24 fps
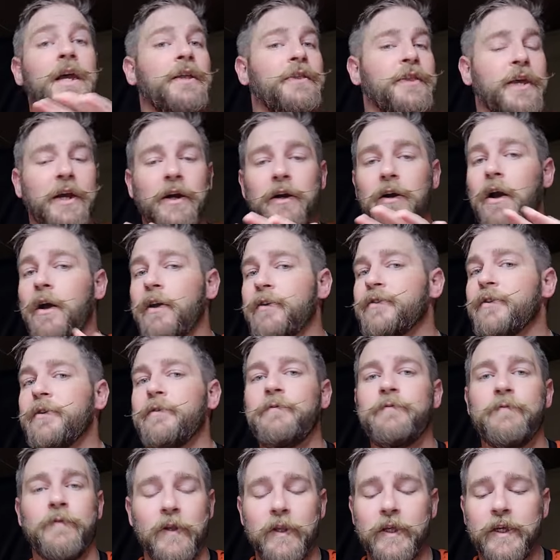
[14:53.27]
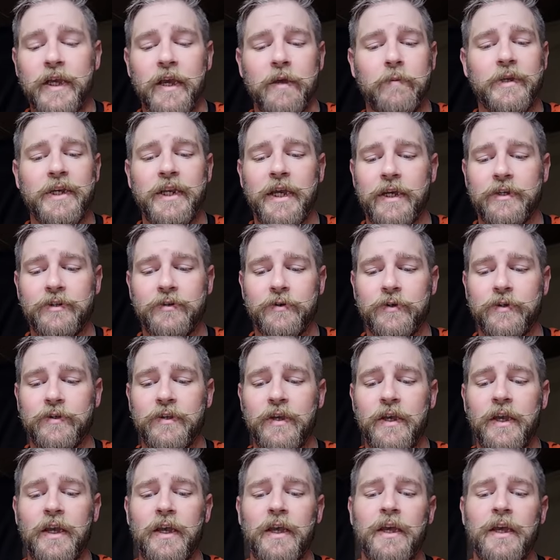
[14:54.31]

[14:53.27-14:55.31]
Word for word: They are also fully ambidextrous.